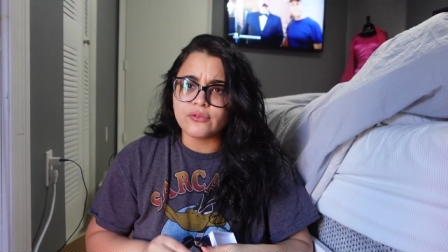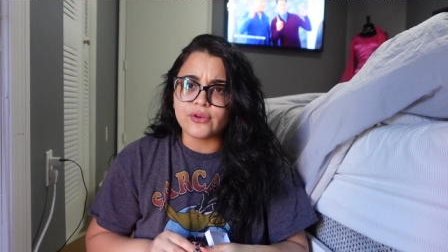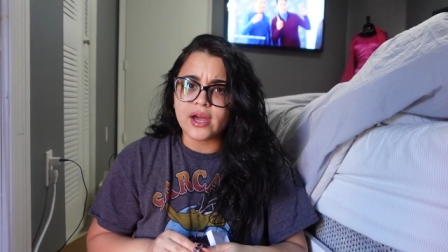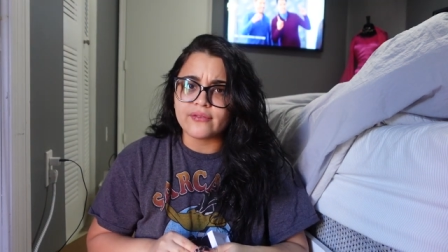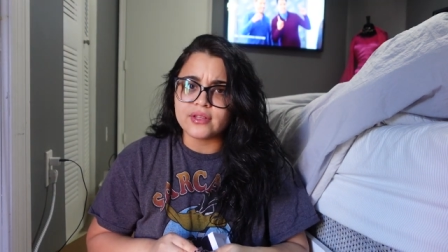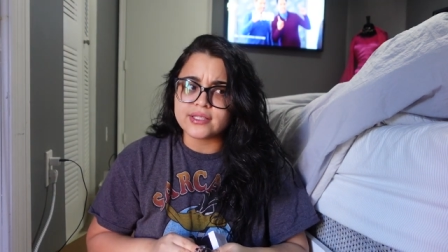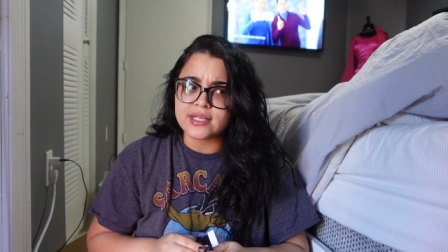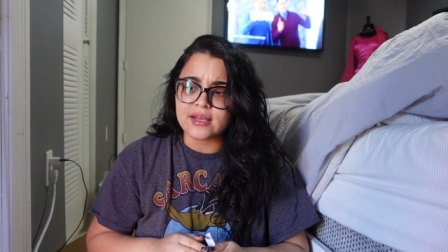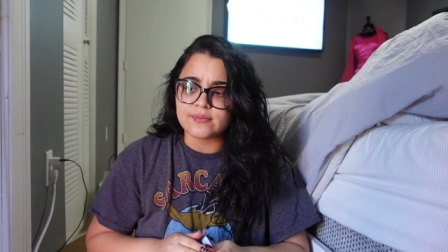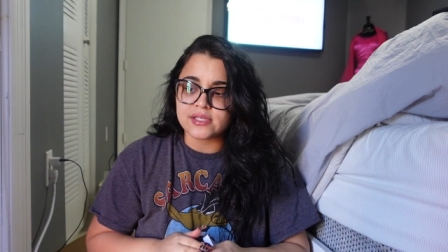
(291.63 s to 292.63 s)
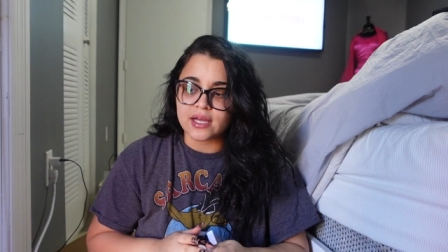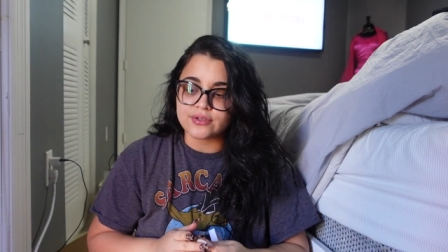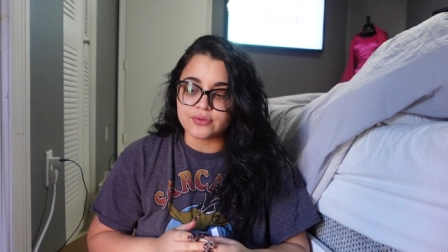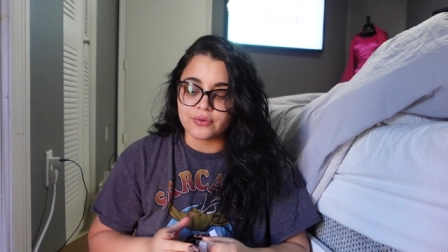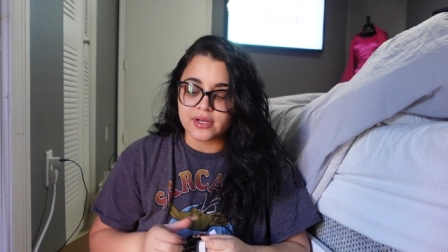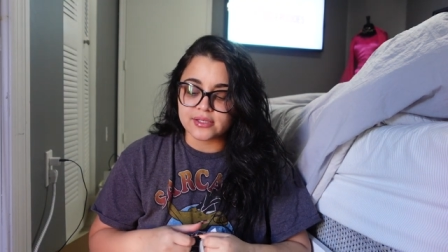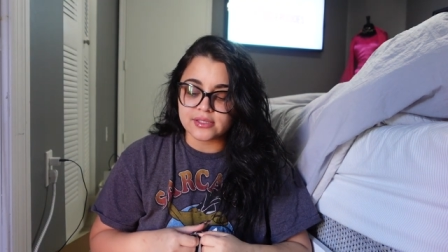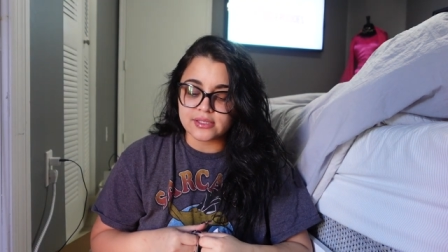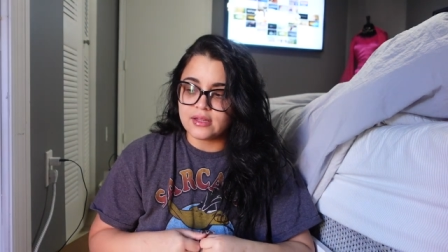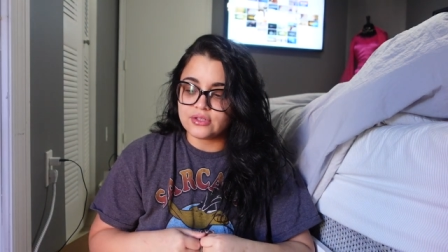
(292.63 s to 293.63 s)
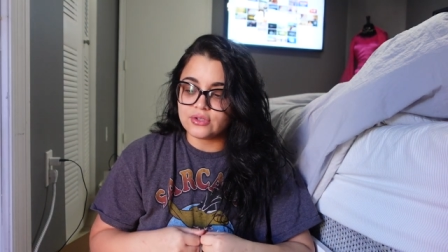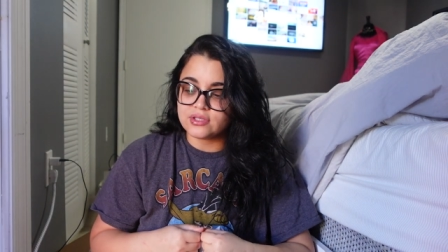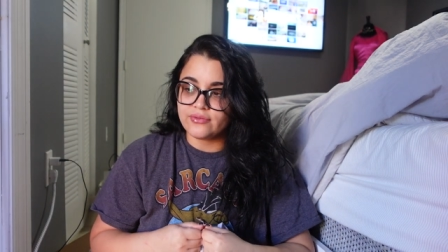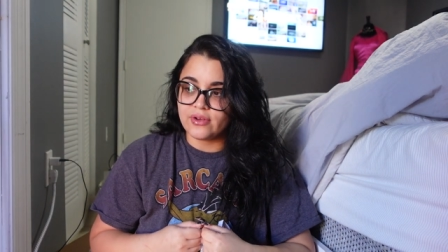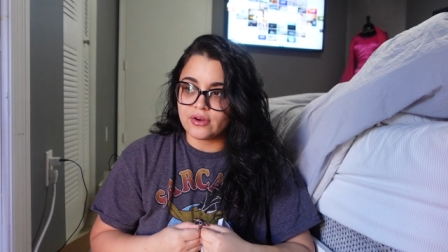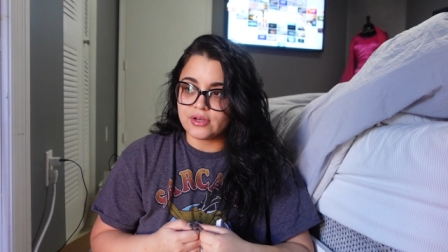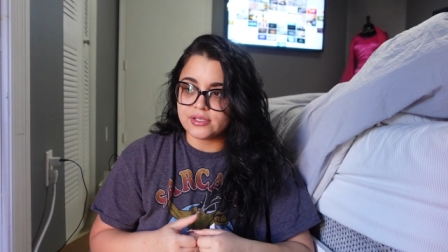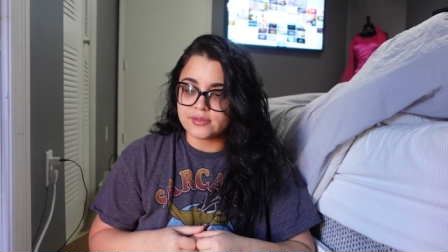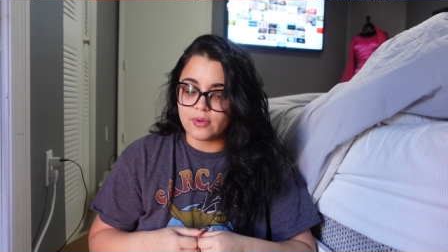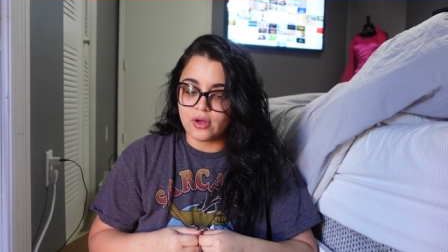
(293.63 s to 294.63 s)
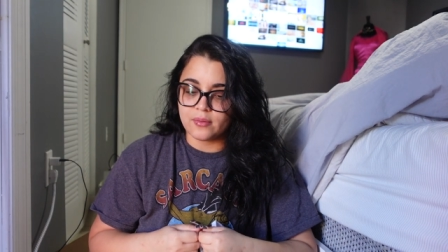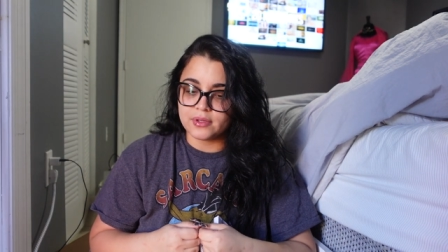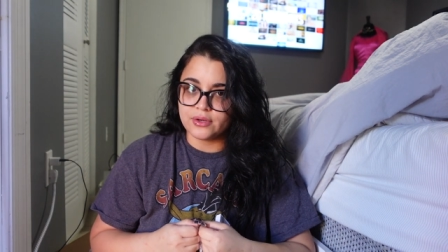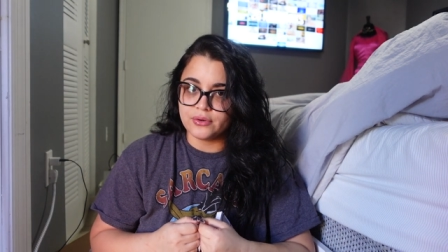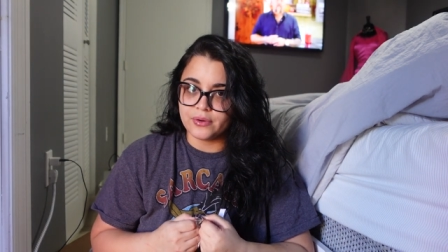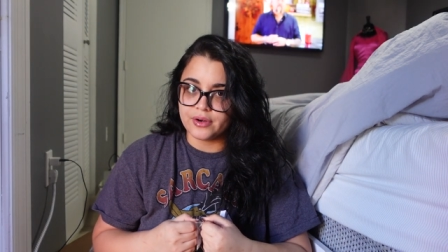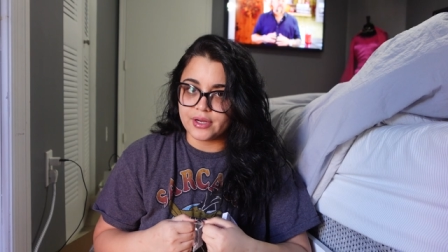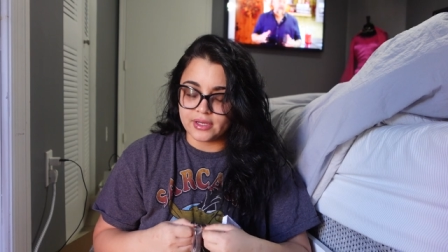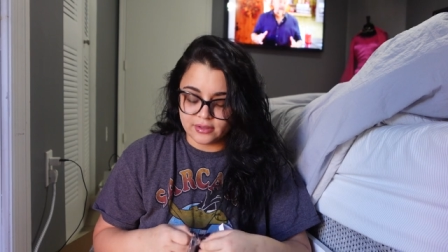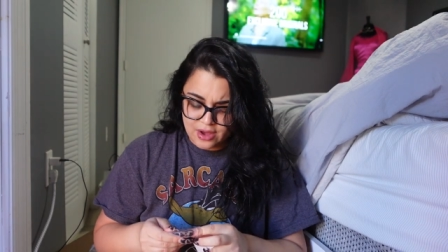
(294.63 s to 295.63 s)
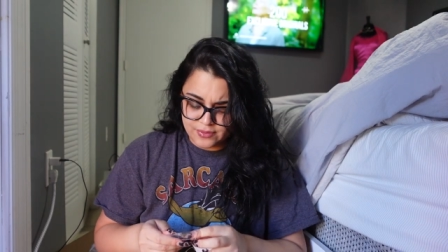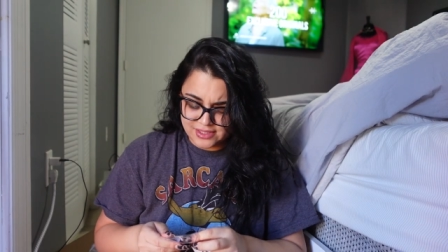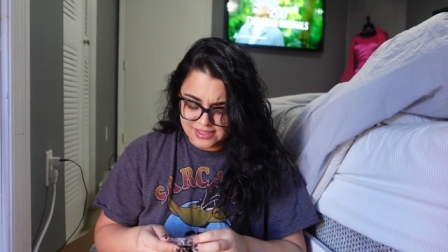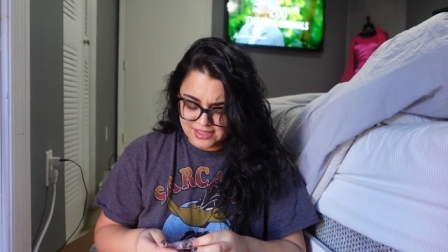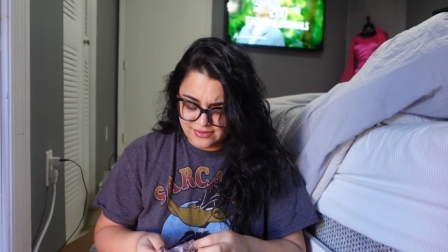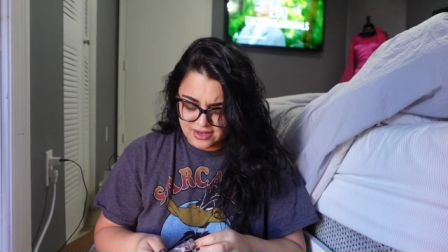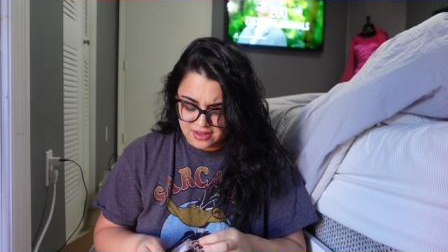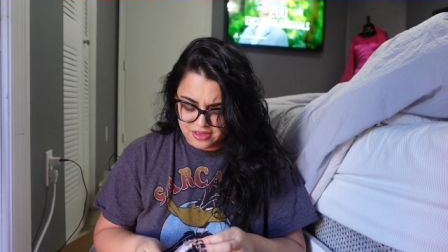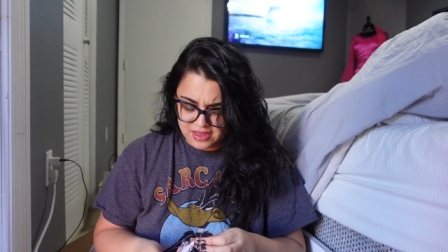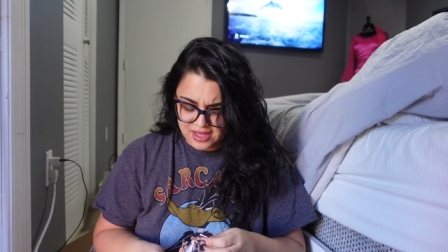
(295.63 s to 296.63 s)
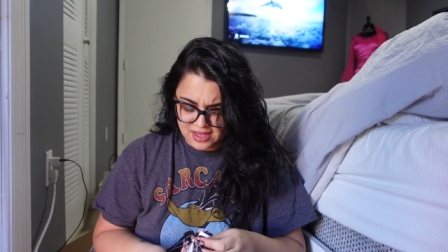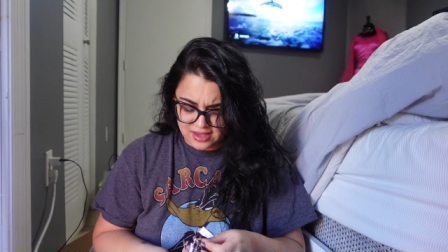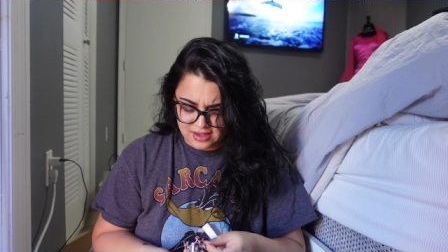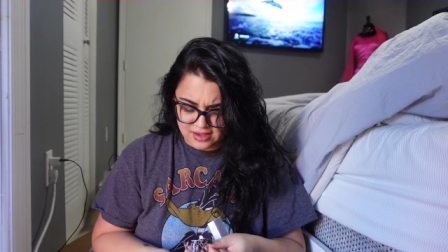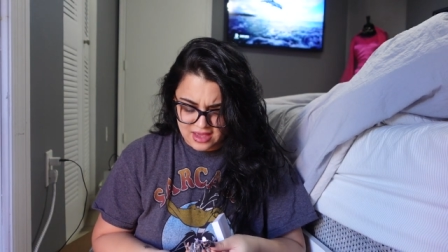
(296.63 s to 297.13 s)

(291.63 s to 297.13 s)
If we have the same size wrist. This looks very small. I'm a little worried. How is this even a thing?